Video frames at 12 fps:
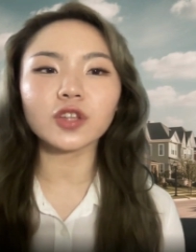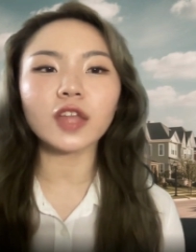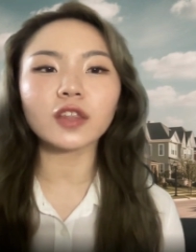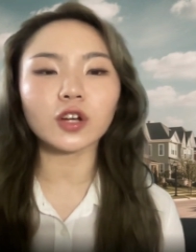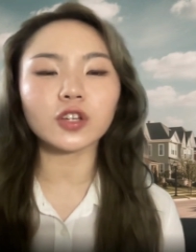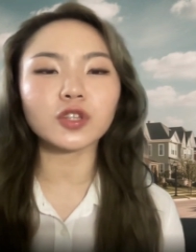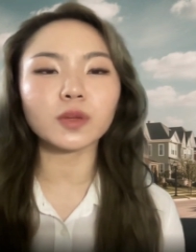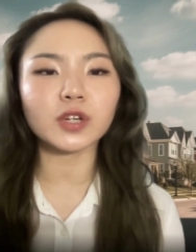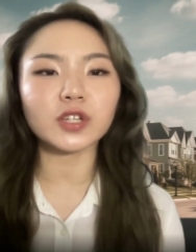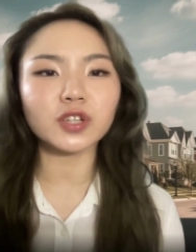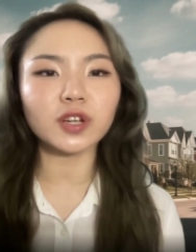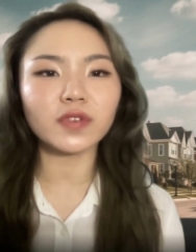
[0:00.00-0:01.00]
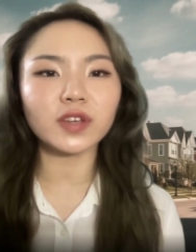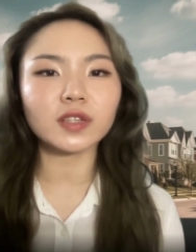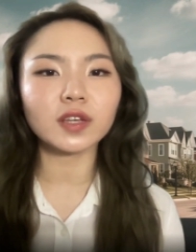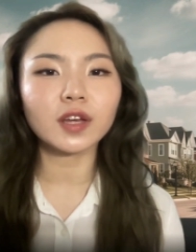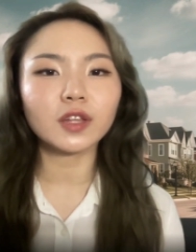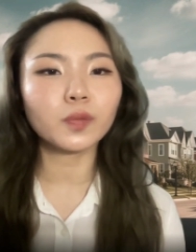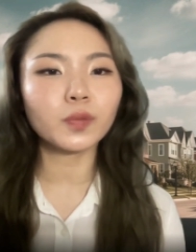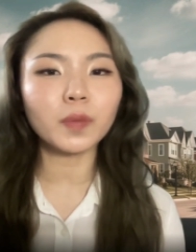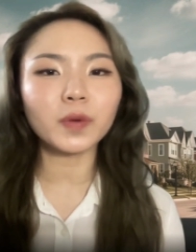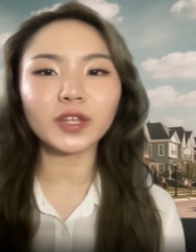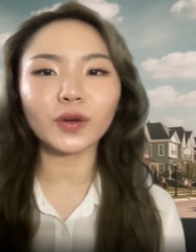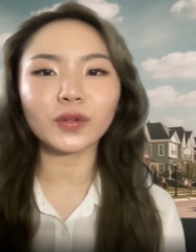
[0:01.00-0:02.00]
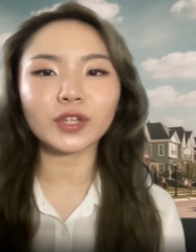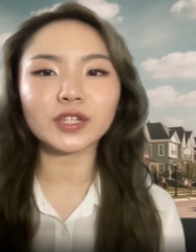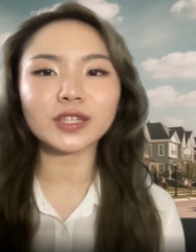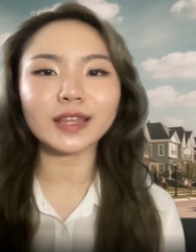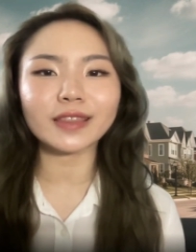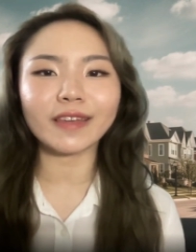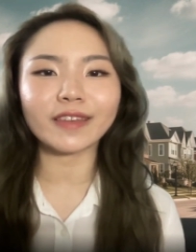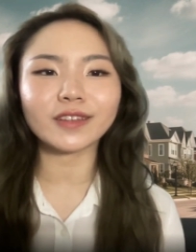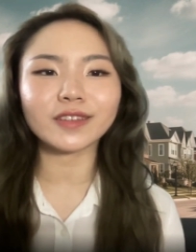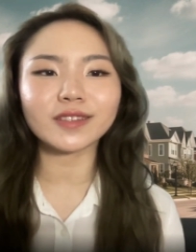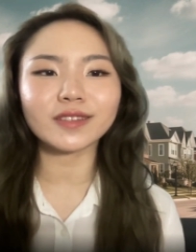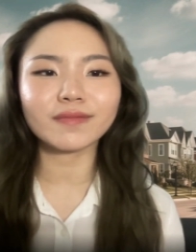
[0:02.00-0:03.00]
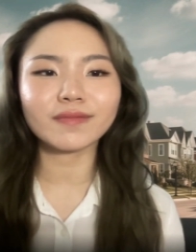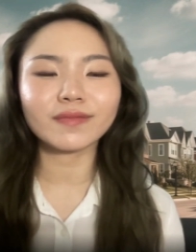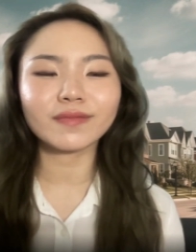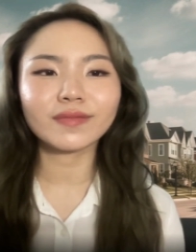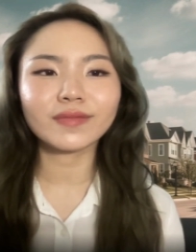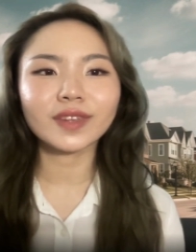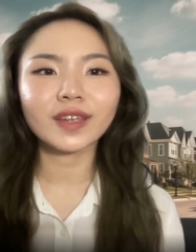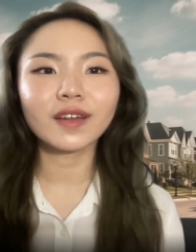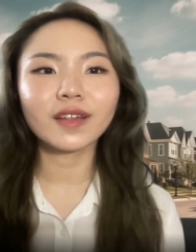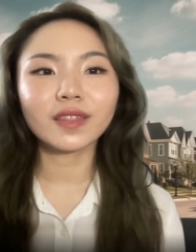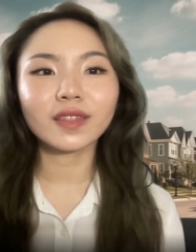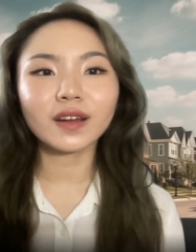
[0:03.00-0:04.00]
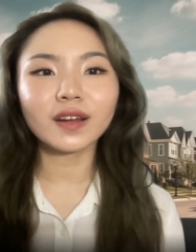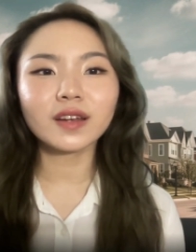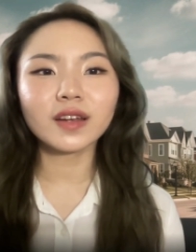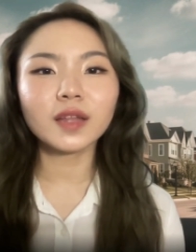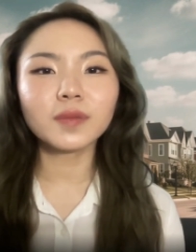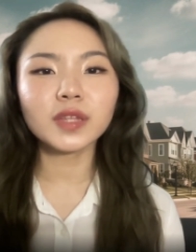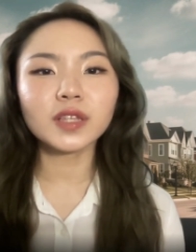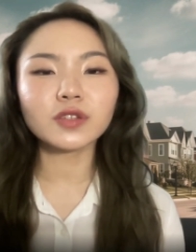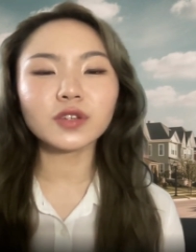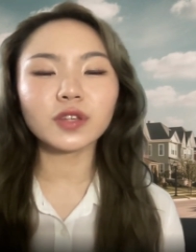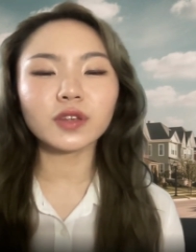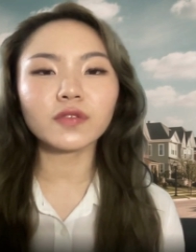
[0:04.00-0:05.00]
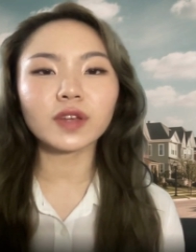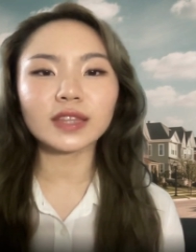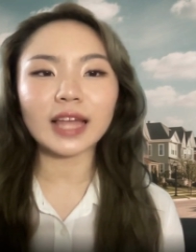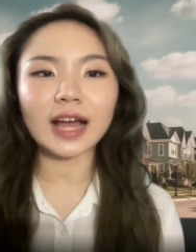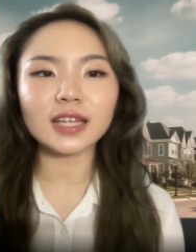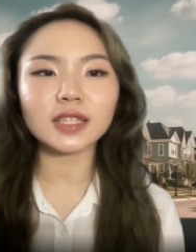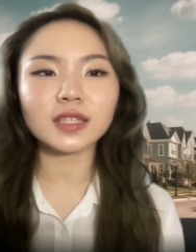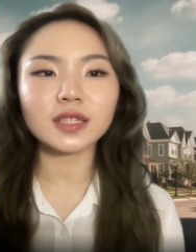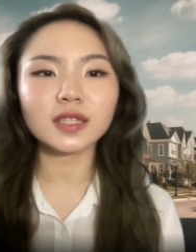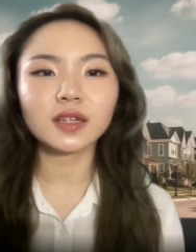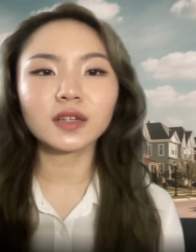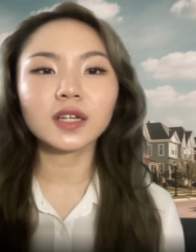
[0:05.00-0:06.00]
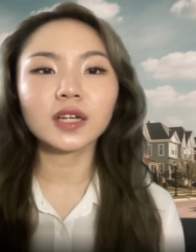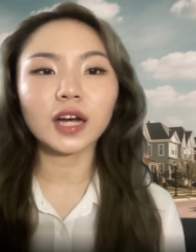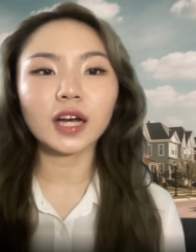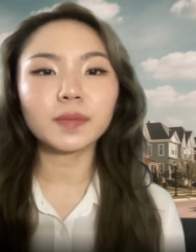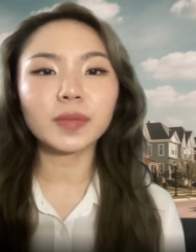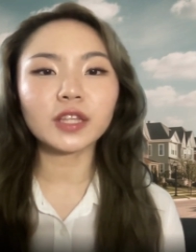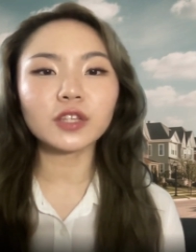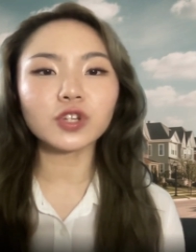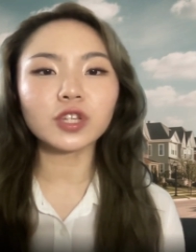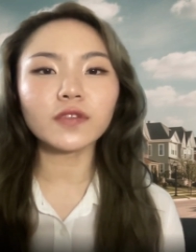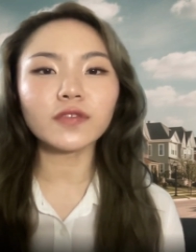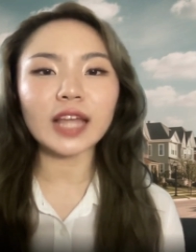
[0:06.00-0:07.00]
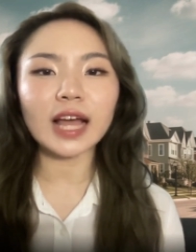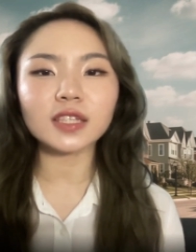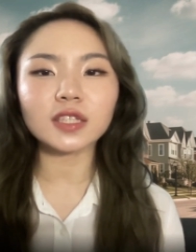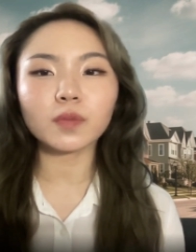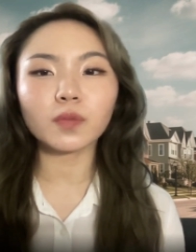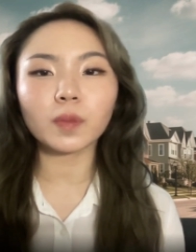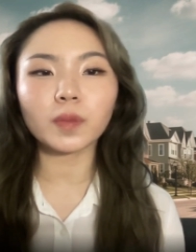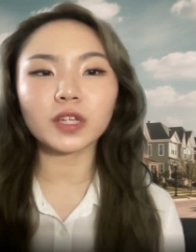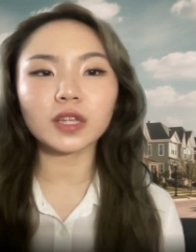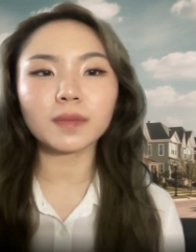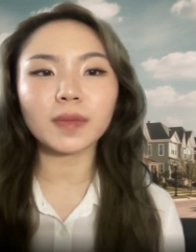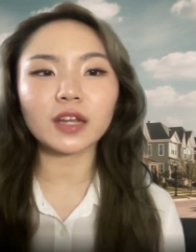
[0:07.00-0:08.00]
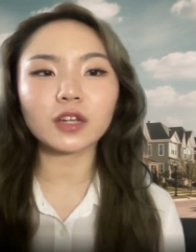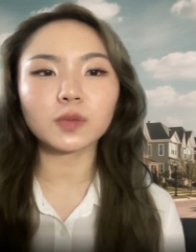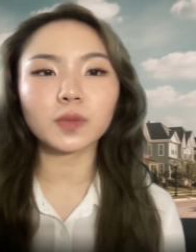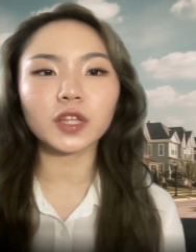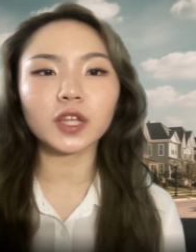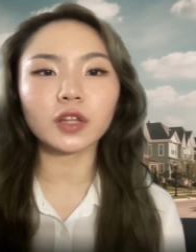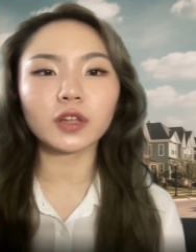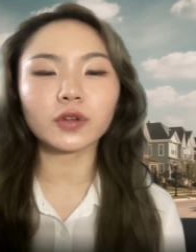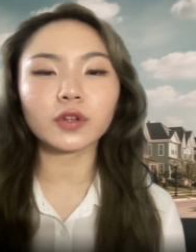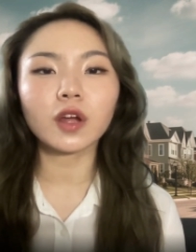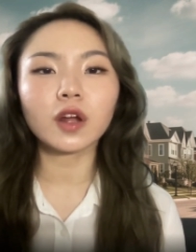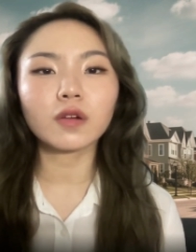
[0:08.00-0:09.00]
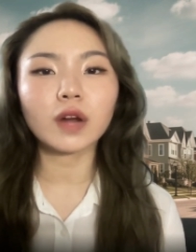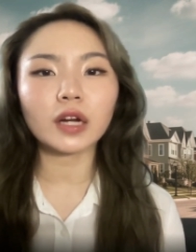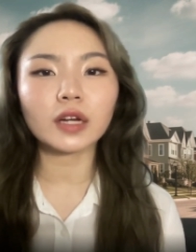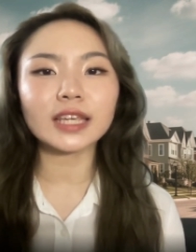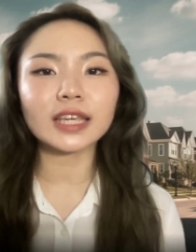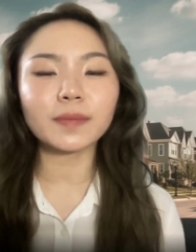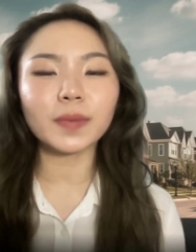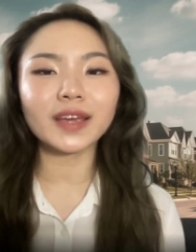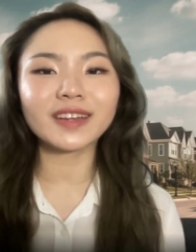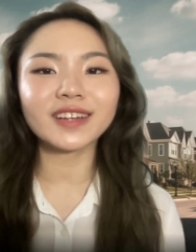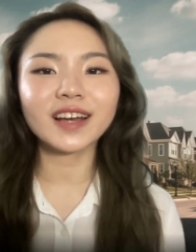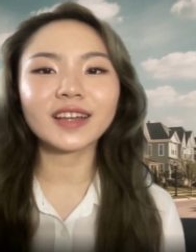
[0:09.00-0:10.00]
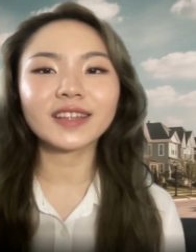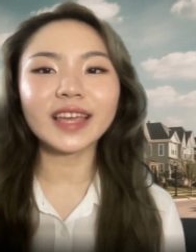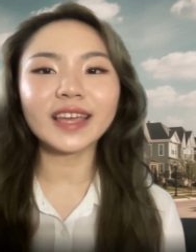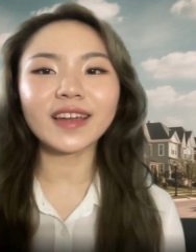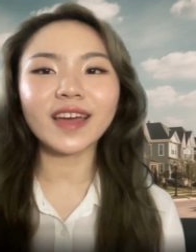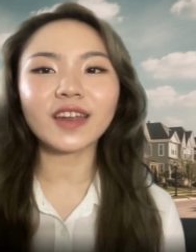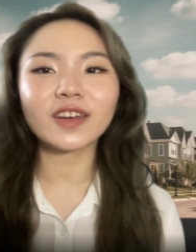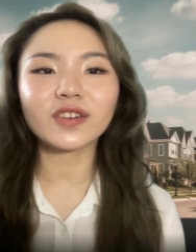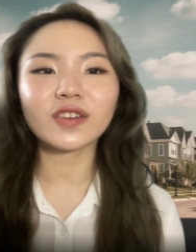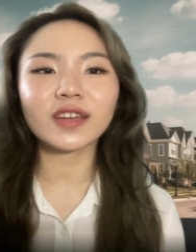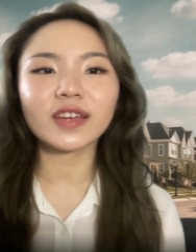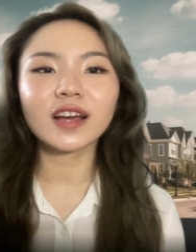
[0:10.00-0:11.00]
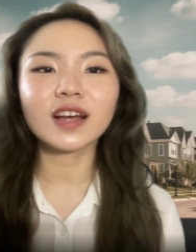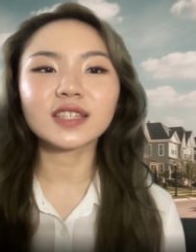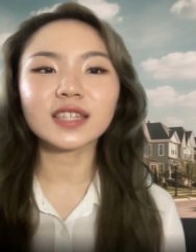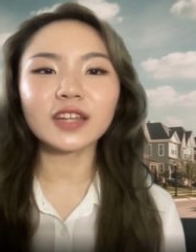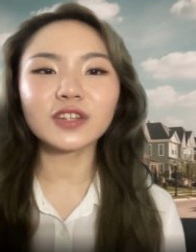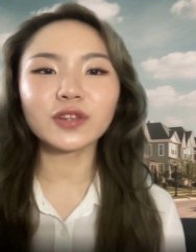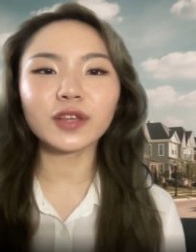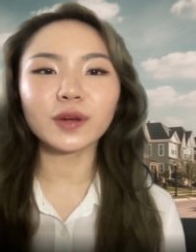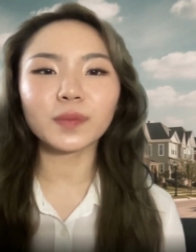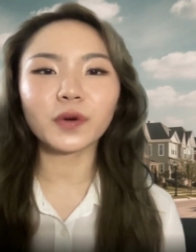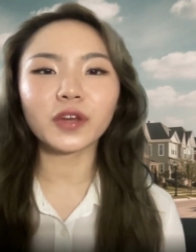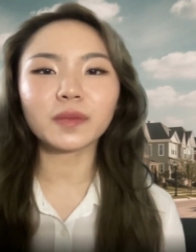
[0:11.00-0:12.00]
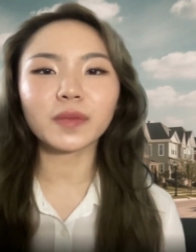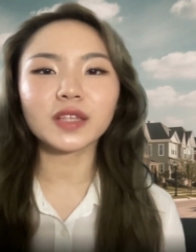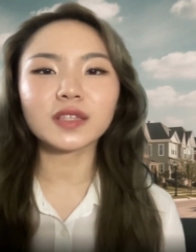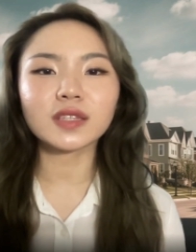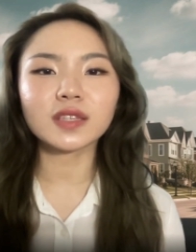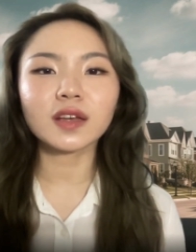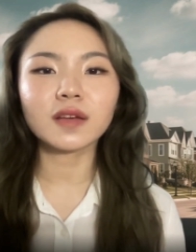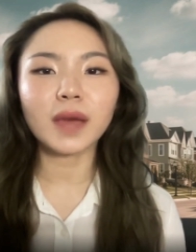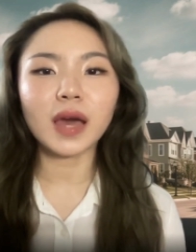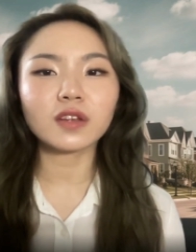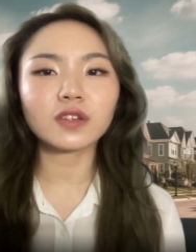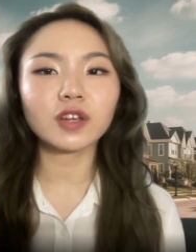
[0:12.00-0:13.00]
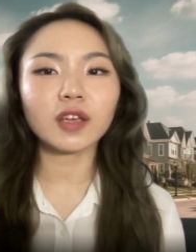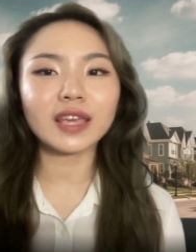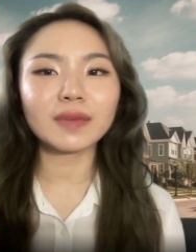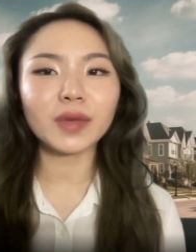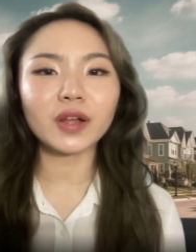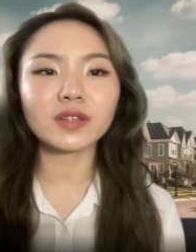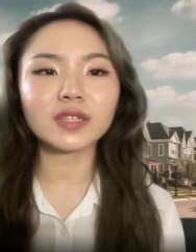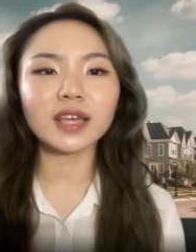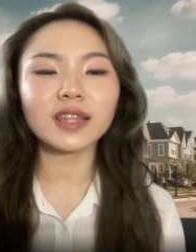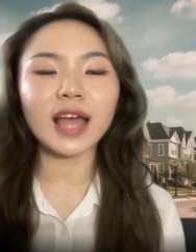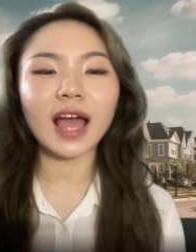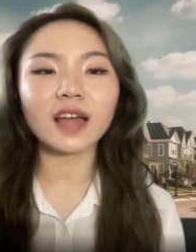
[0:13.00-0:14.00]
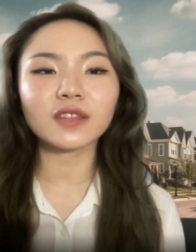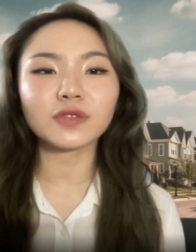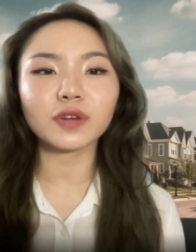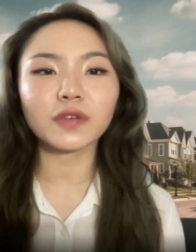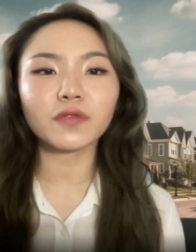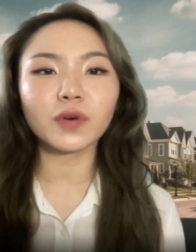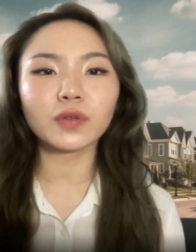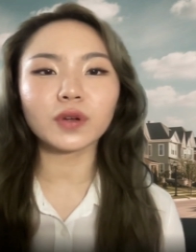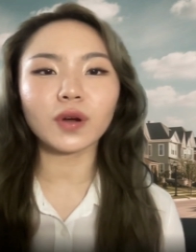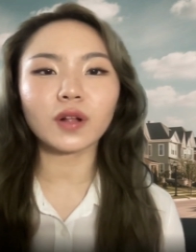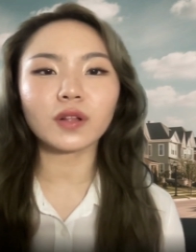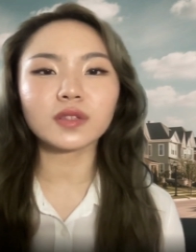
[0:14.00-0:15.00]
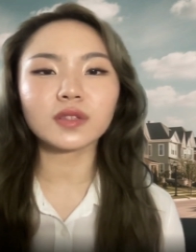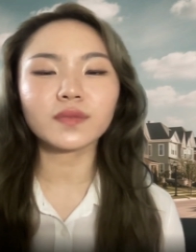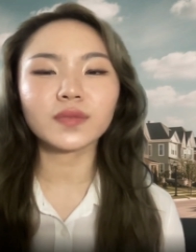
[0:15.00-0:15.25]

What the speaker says: and customer service to property owners and tenants. Third, administrative tasks. Administrative tasks in property management include record keeping, data entry, scheduling appointments, managing emails, and answering phone calls.